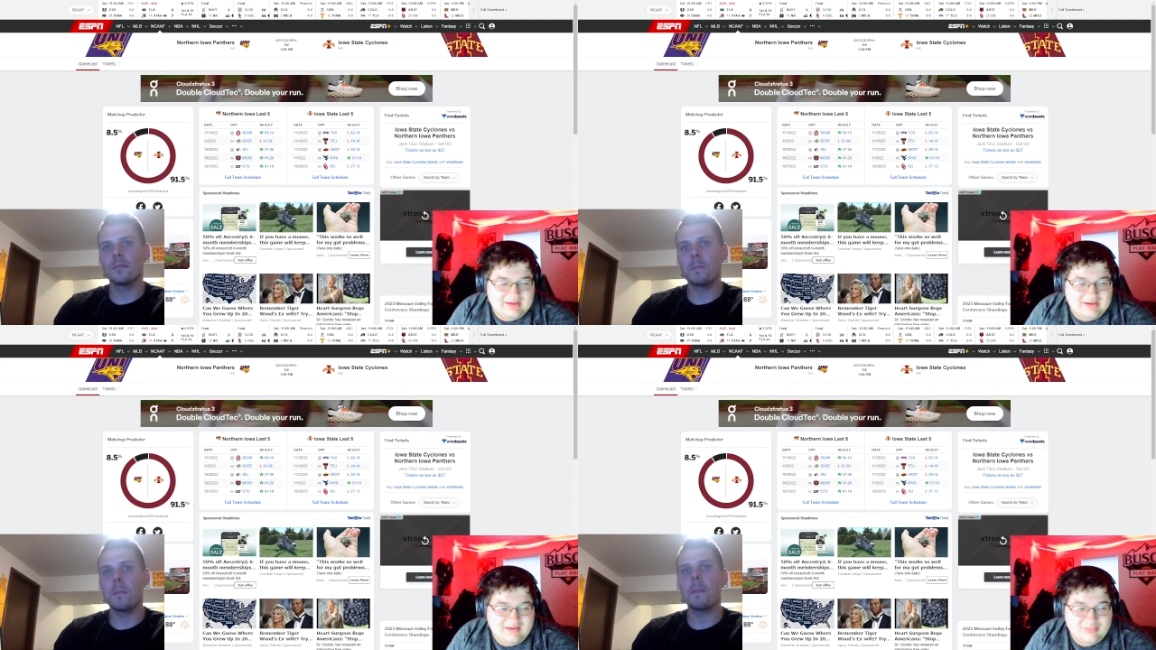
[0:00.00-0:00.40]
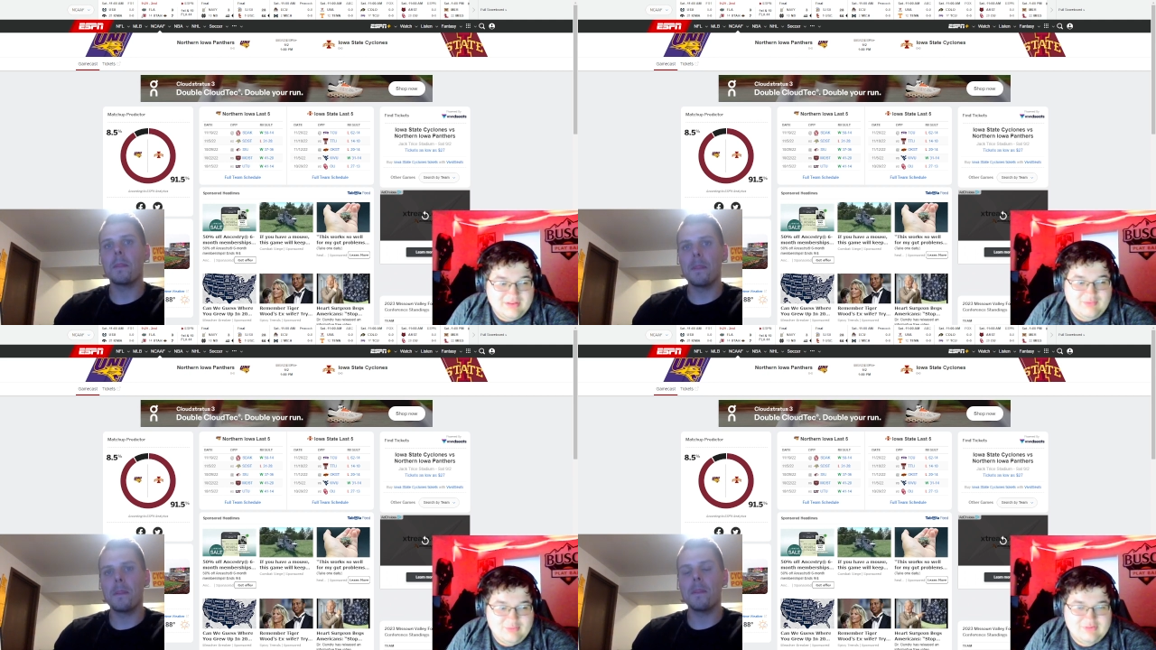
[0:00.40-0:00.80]
Speaker 1: Uh, I
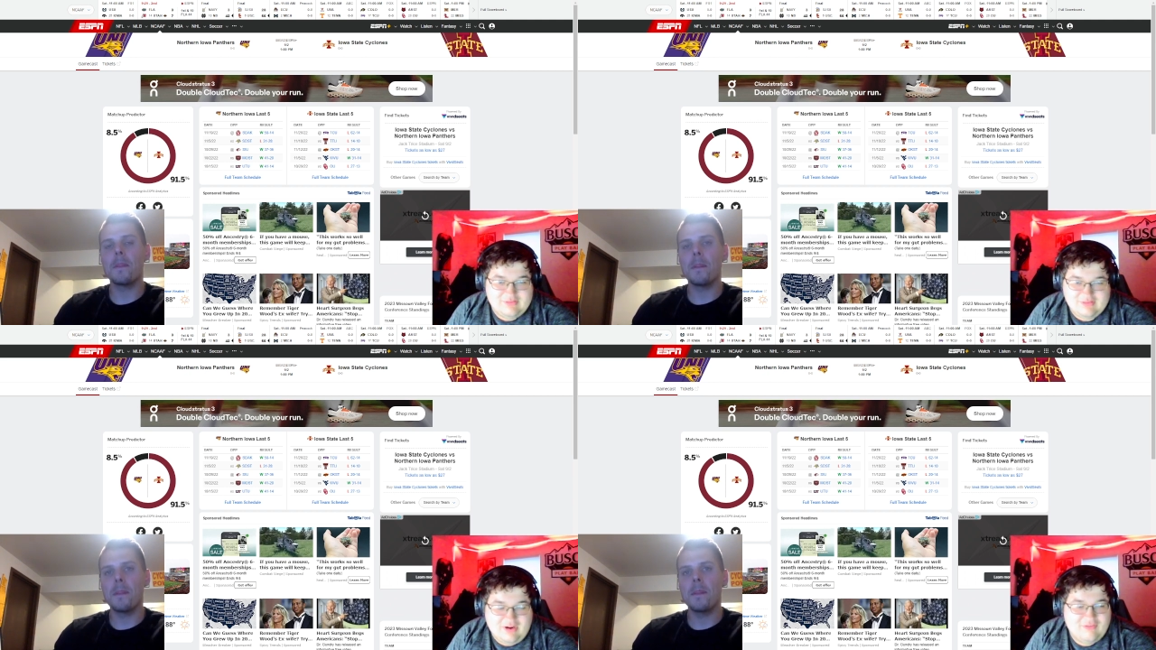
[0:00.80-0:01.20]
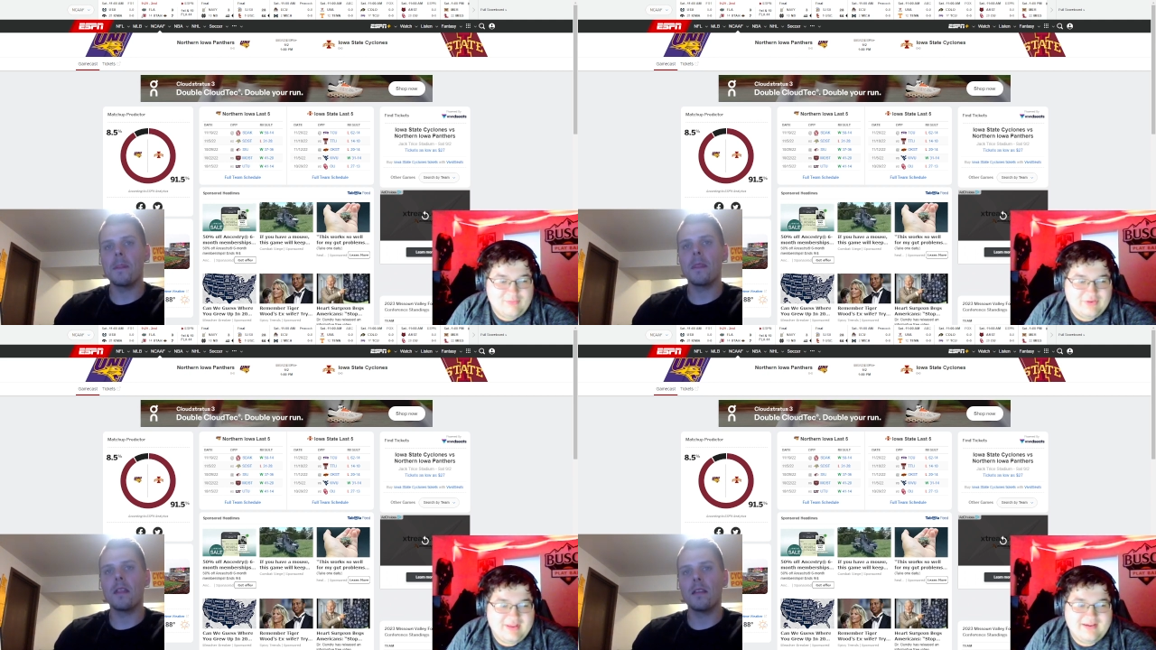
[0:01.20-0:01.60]
believe he was a
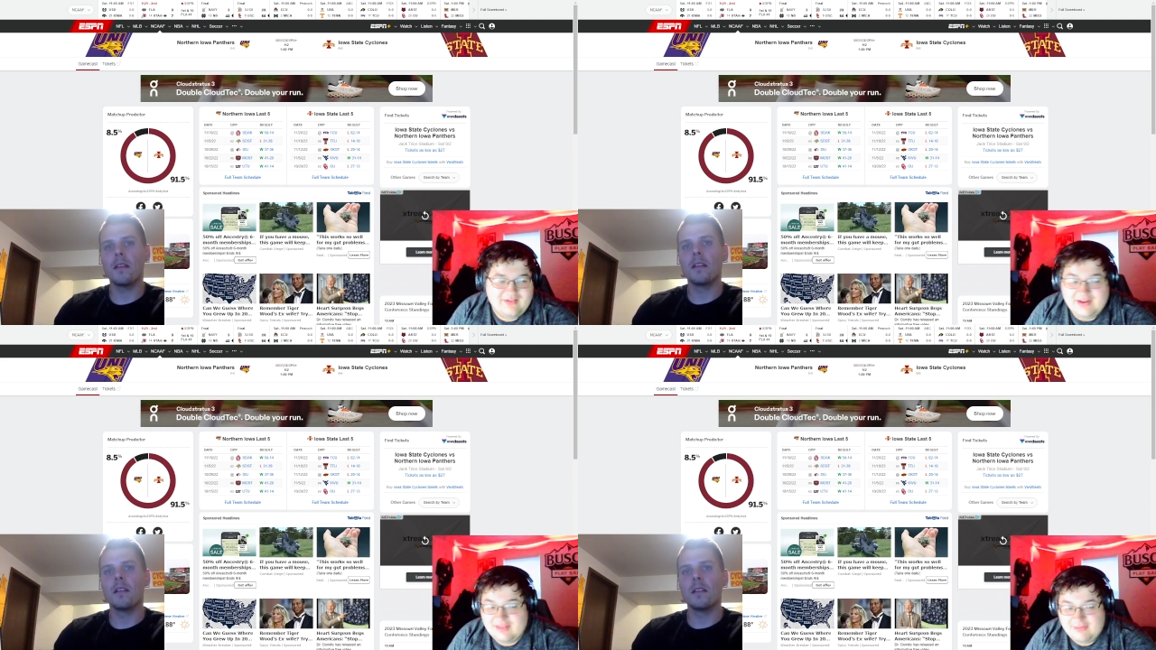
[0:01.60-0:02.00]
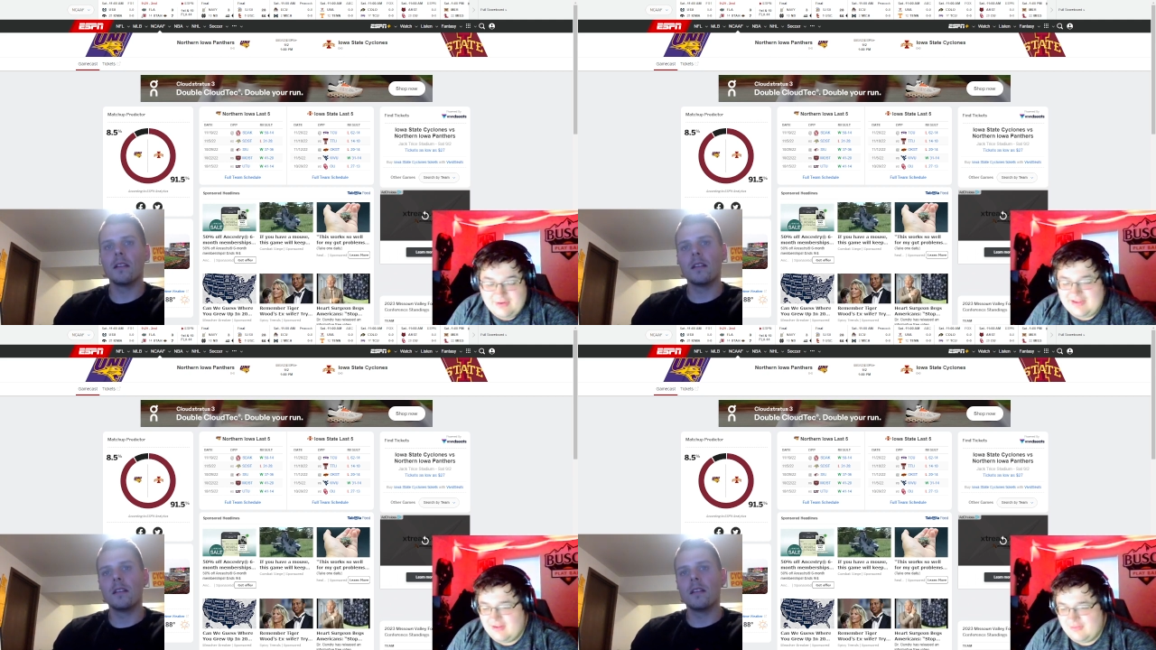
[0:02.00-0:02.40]
sophomore that year. He had three
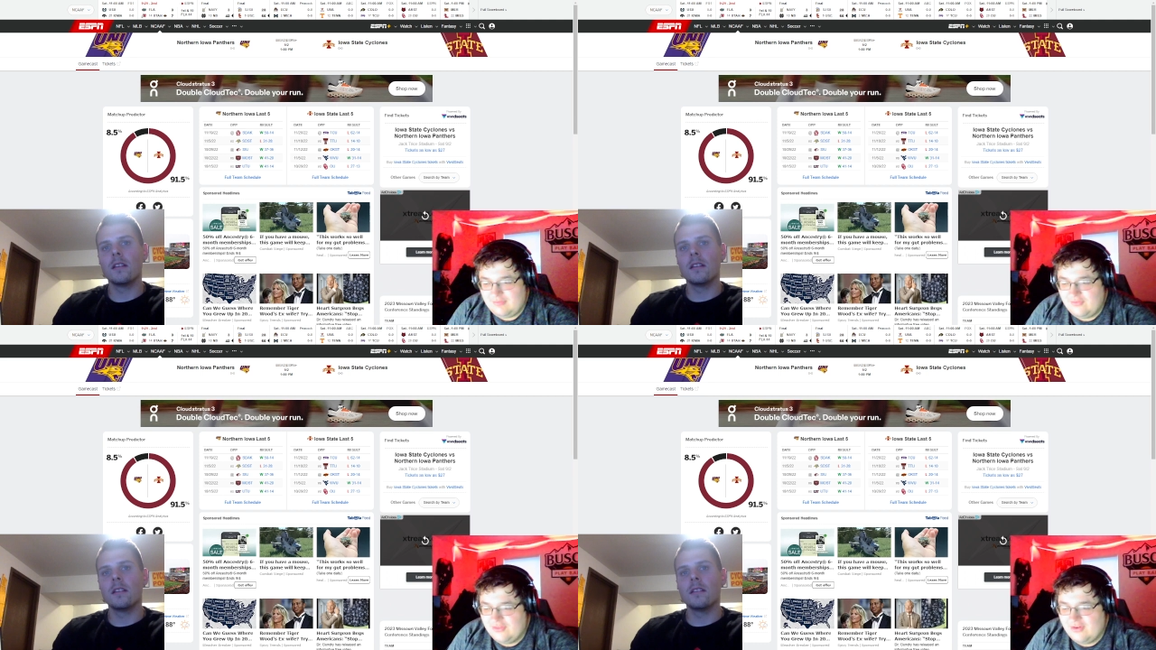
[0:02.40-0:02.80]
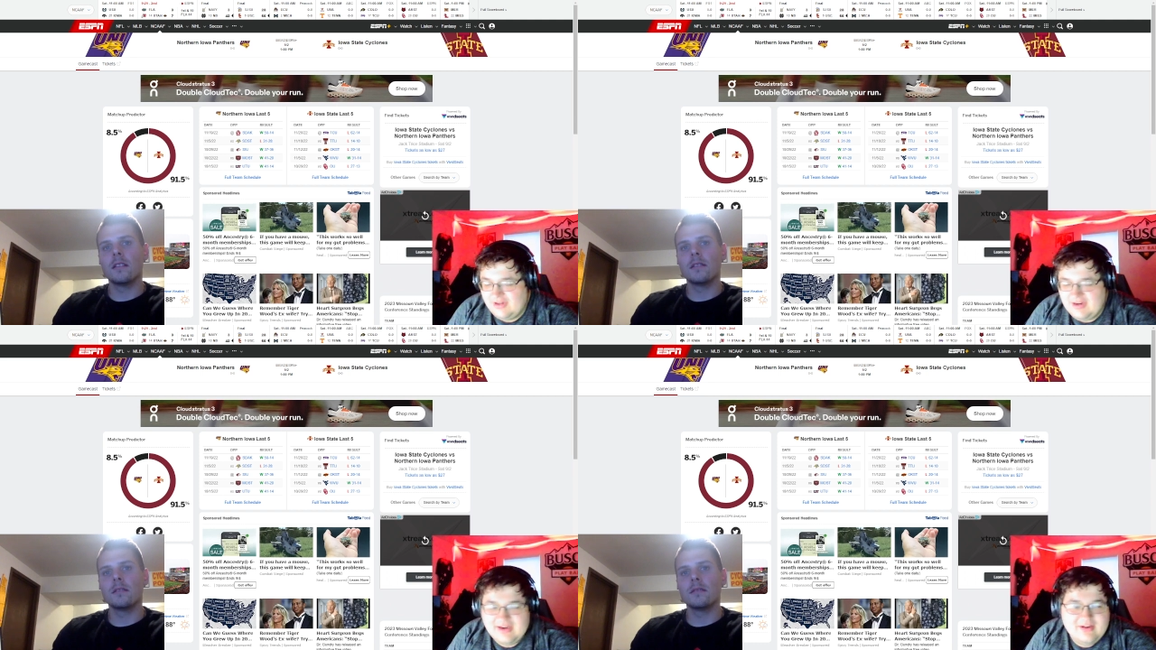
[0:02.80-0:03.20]
catches for
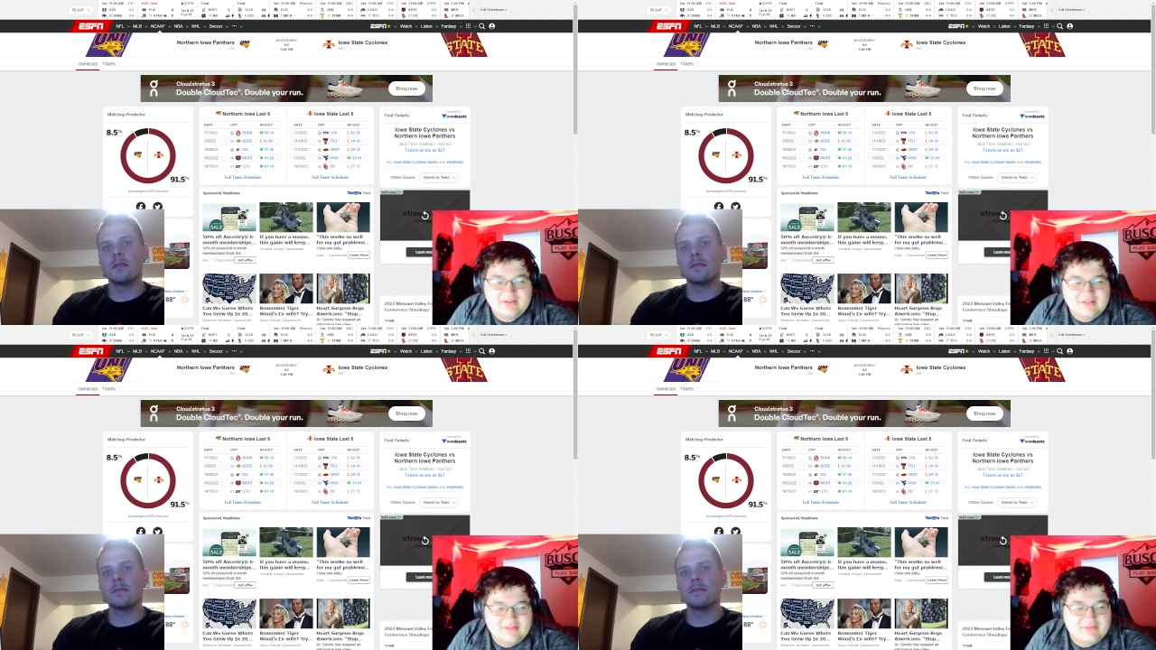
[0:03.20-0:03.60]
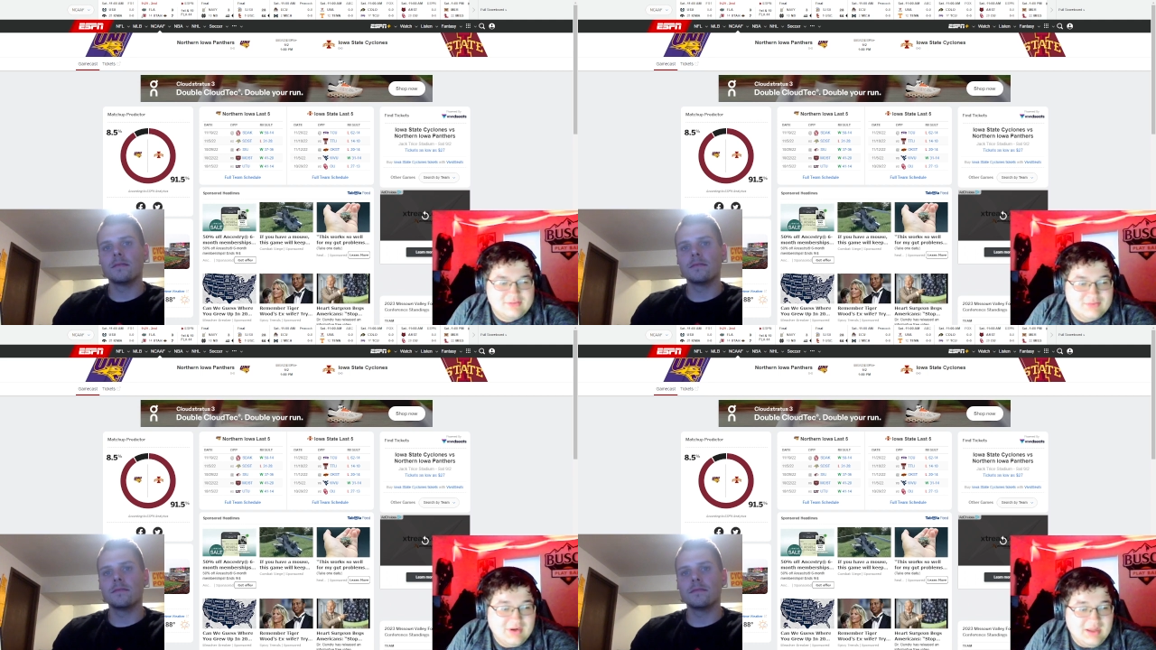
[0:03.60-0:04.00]
thirty-nine yards,
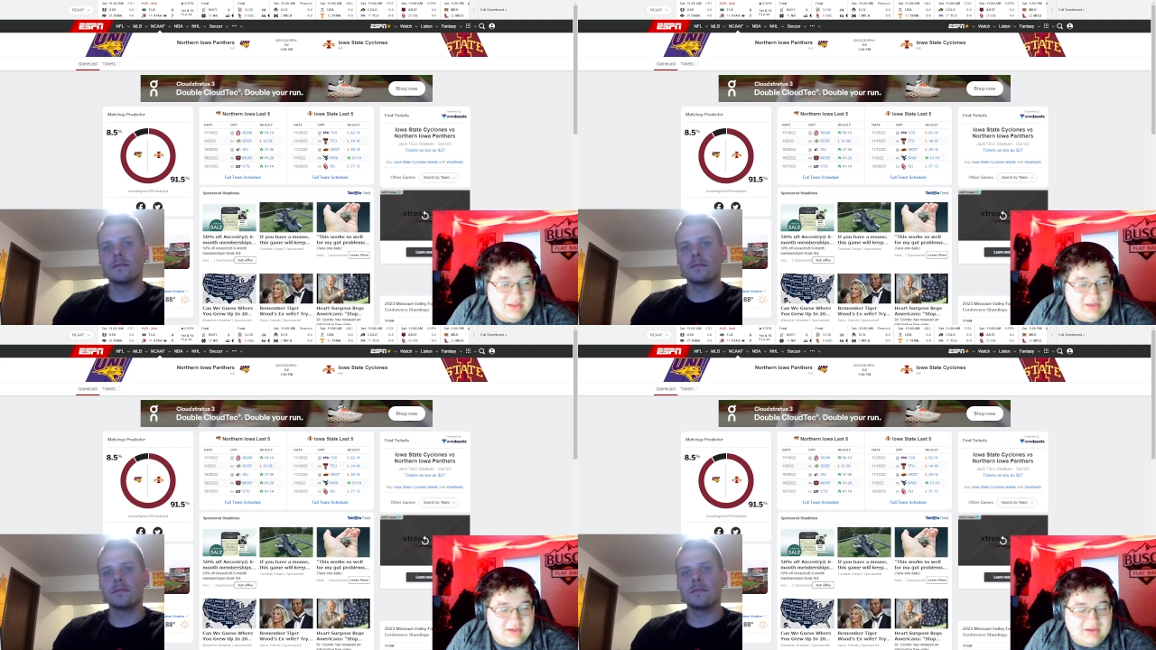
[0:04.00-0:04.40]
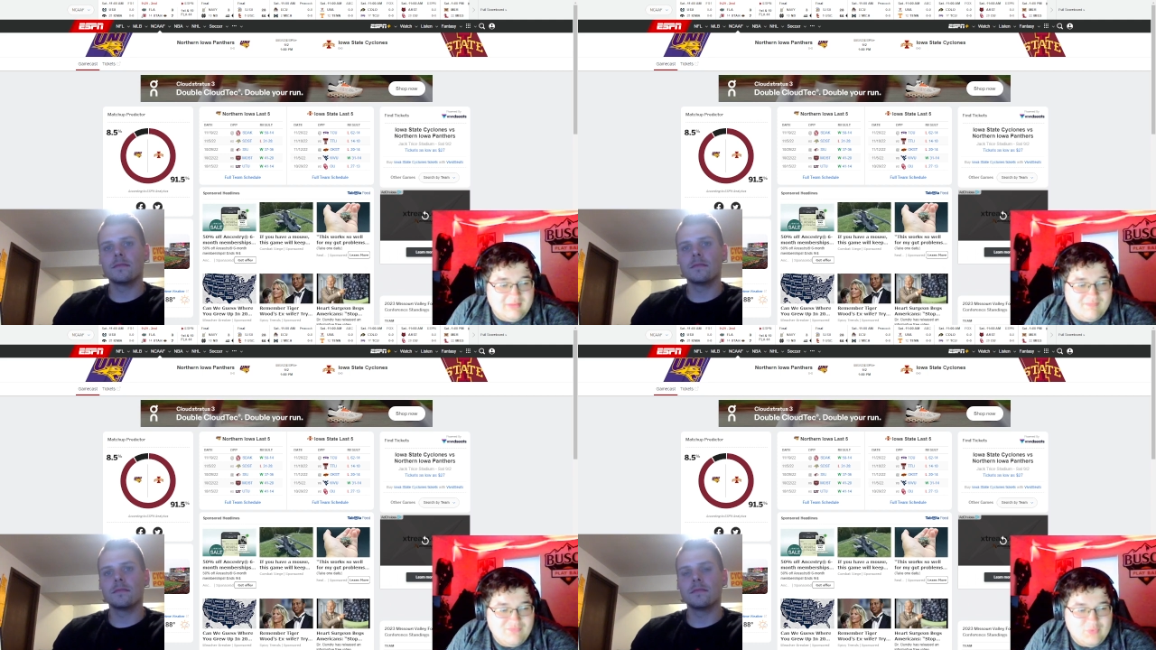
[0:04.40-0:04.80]
so um,